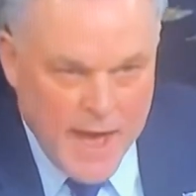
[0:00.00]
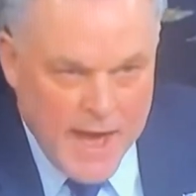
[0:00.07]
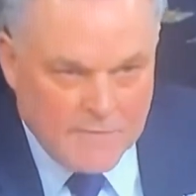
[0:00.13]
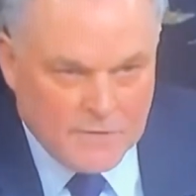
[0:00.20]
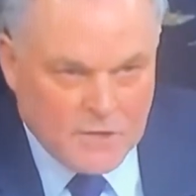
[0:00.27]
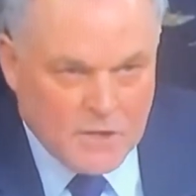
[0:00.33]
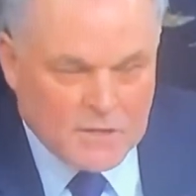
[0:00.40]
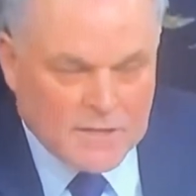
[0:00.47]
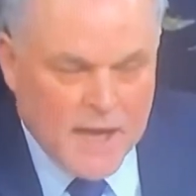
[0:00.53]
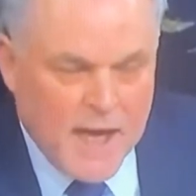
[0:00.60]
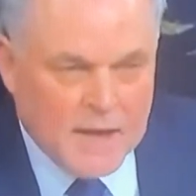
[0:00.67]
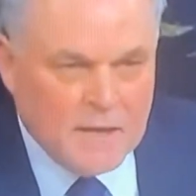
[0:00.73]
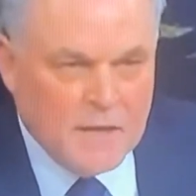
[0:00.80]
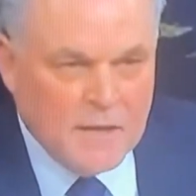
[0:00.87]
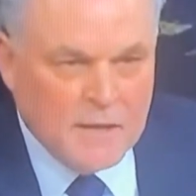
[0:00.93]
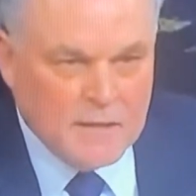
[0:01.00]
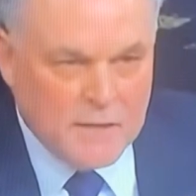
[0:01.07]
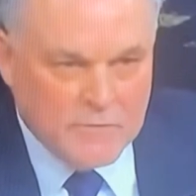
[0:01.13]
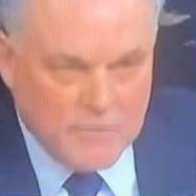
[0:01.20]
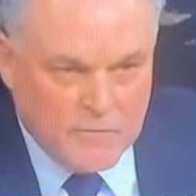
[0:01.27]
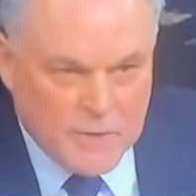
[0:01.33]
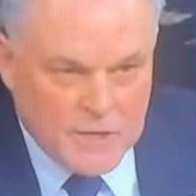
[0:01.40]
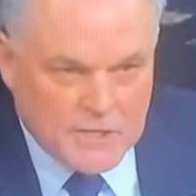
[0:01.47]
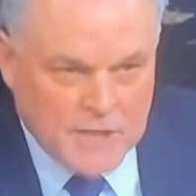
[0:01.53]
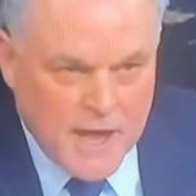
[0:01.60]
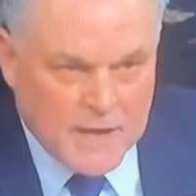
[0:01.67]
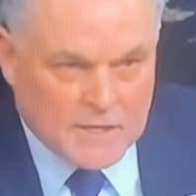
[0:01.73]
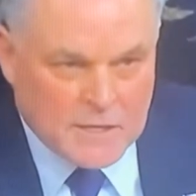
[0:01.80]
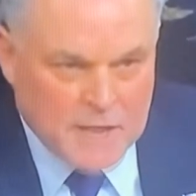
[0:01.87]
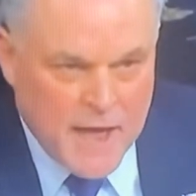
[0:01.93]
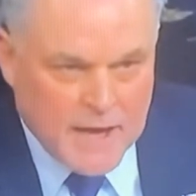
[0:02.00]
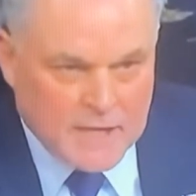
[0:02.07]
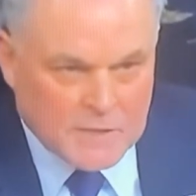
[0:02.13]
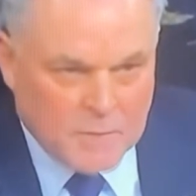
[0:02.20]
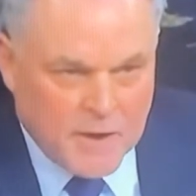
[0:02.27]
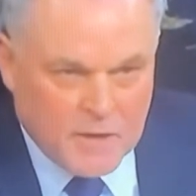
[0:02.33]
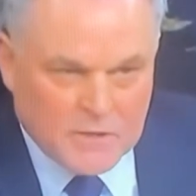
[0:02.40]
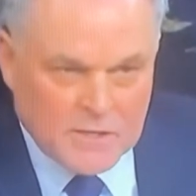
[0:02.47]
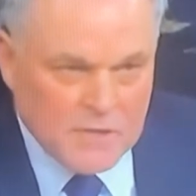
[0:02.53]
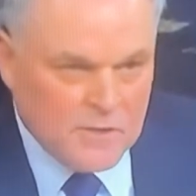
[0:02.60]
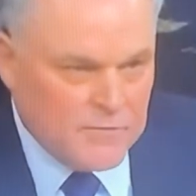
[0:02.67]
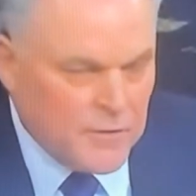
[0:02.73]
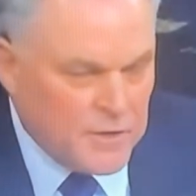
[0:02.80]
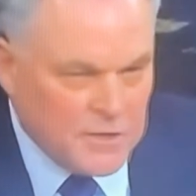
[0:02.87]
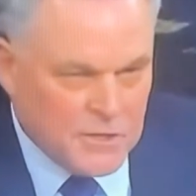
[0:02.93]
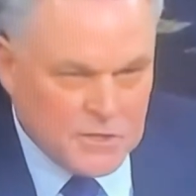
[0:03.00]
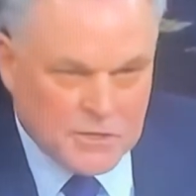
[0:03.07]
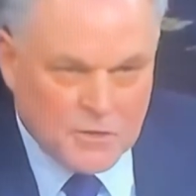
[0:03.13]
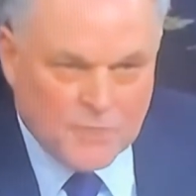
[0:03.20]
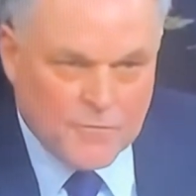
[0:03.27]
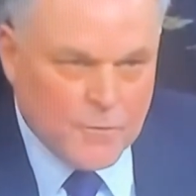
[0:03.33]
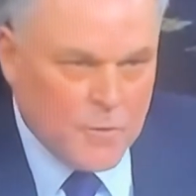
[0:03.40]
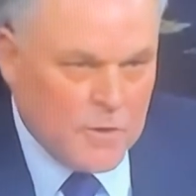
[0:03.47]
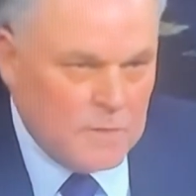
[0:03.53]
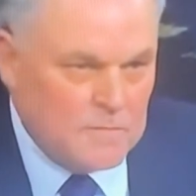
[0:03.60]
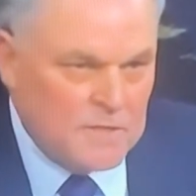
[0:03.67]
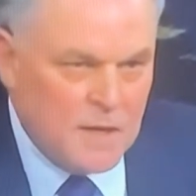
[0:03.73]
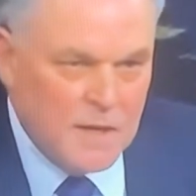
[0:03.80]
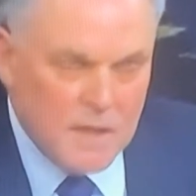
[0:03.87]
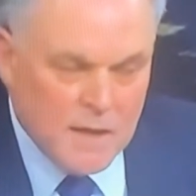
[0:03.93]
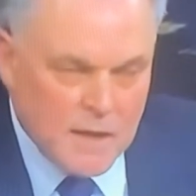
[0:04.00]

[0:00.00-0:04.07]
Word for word: we have looked at, that we've reached out to taxpayers either for additional forms,